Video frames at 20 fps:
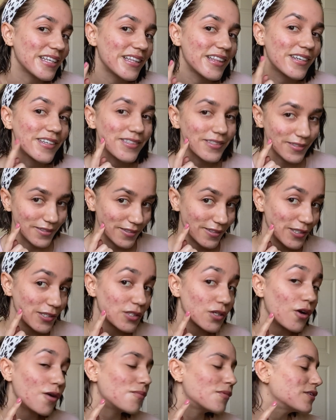And there's, there's
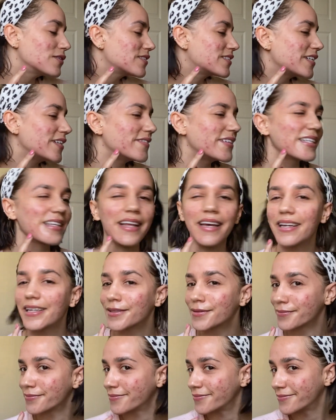almost even like